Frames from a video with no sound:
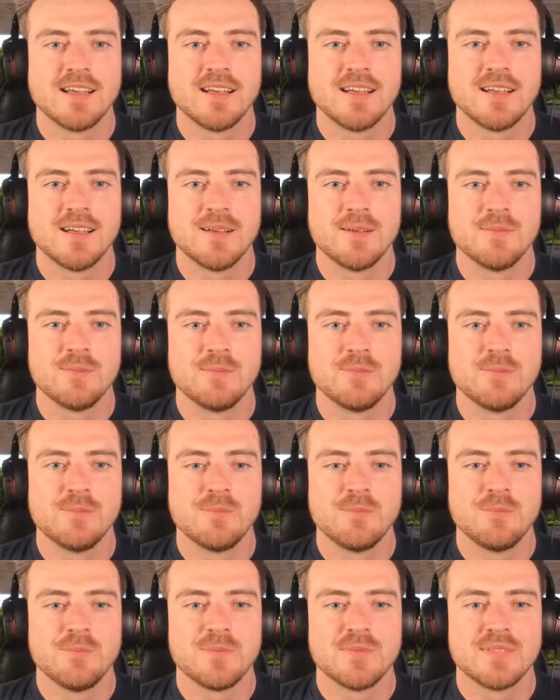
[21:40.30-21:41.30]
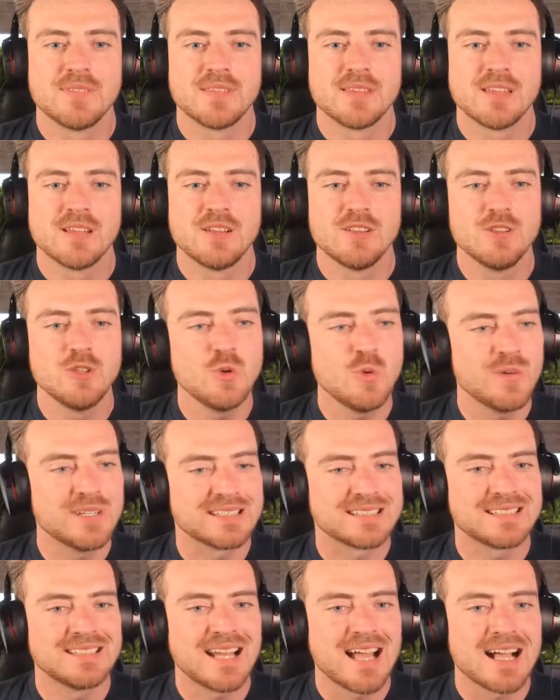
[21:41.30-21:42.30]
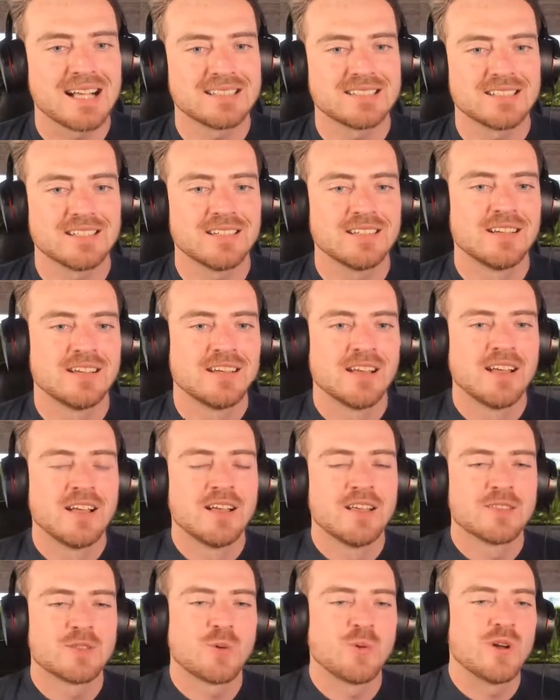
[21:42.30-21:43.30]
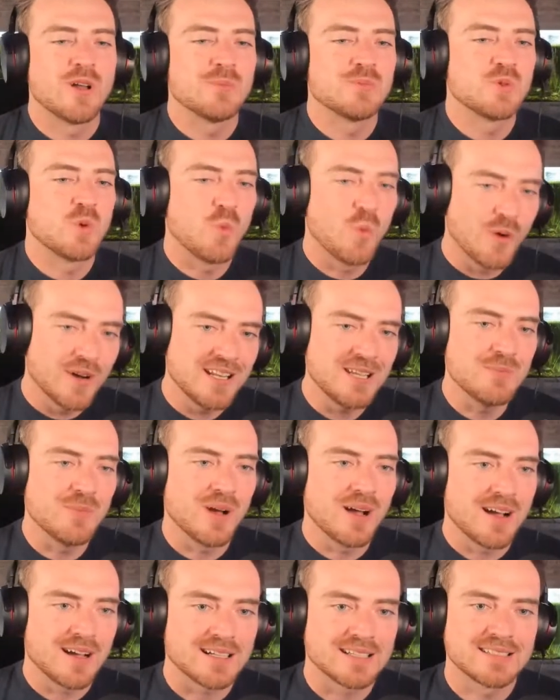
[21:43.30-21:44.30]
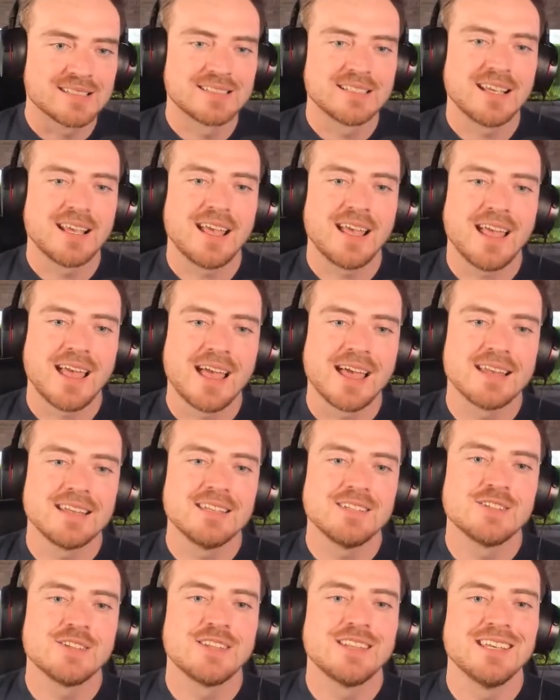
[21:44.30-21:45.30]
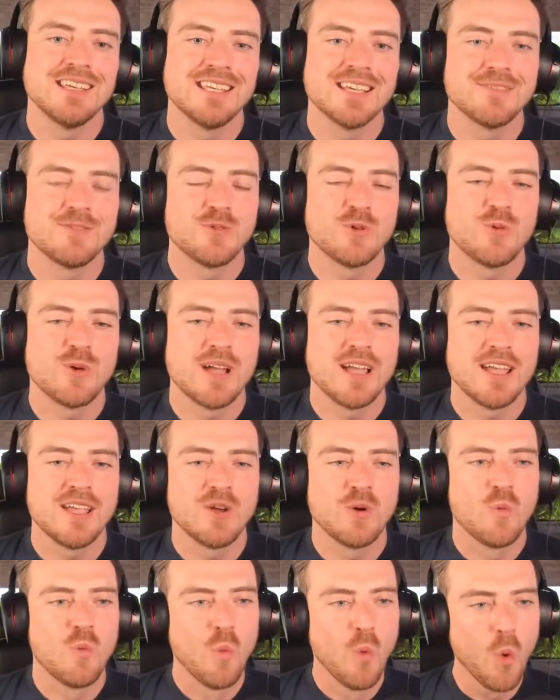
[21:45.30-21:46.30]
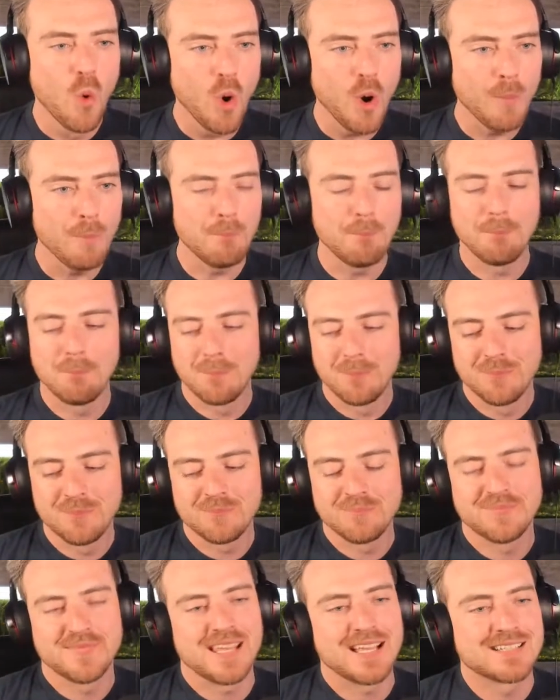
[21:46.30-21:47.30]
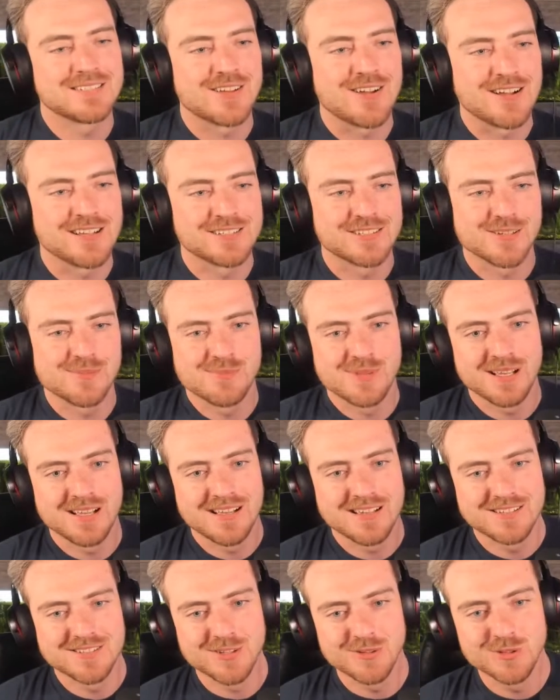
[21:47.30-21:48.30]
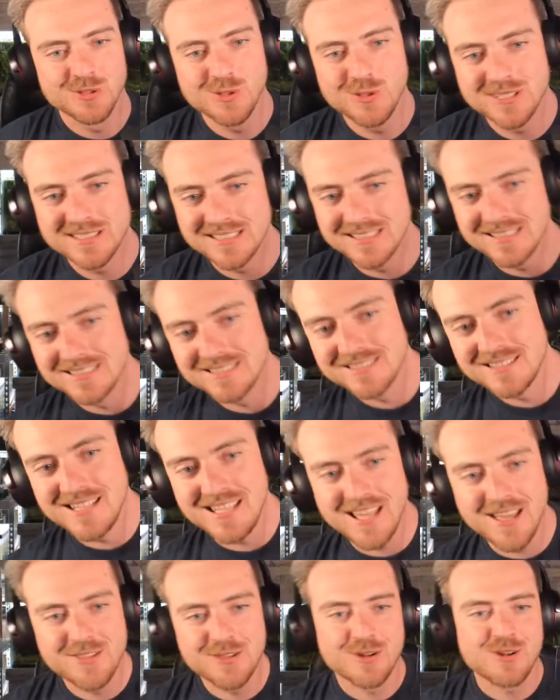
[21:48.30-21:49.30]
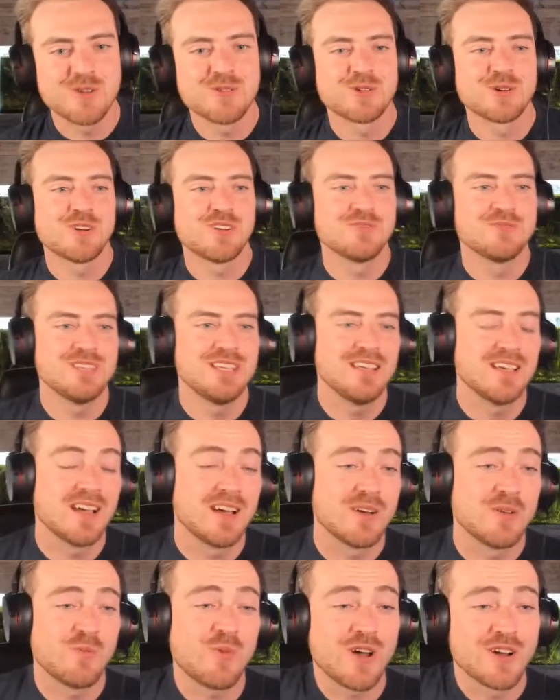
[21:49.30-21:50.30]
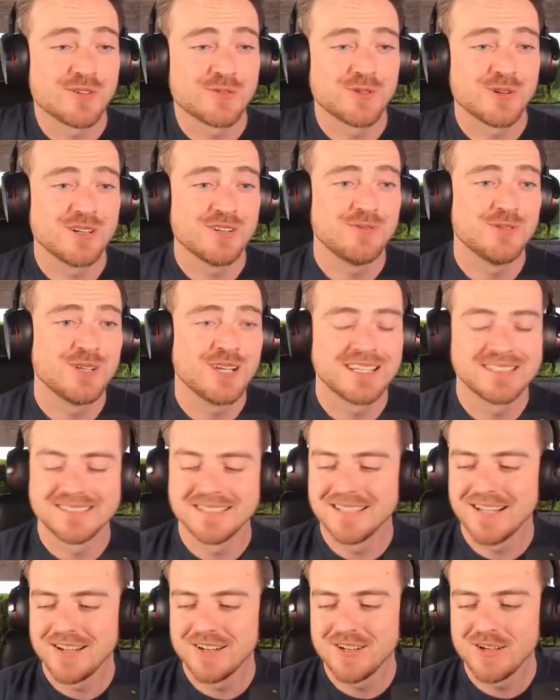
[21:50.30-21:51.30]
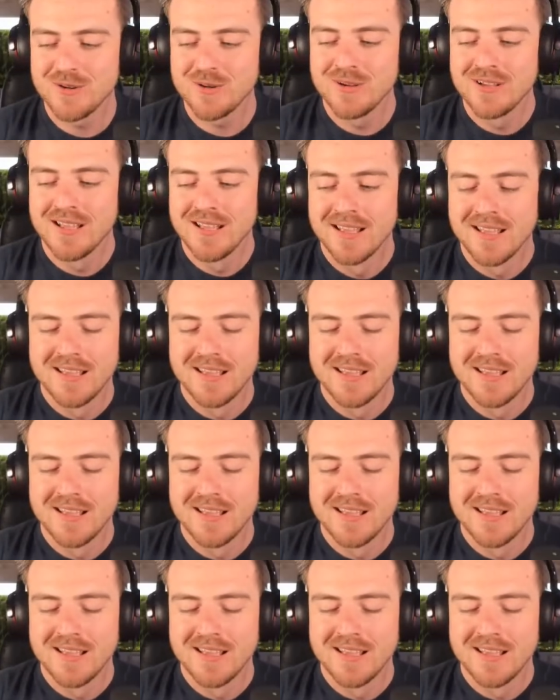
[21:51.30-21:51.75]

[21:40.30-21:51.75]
Louis Snaza throwing up $20, adding to the giveaway. Whoop! That's awesome. So Louis is the other owner of the waterfront, if you guys did not know.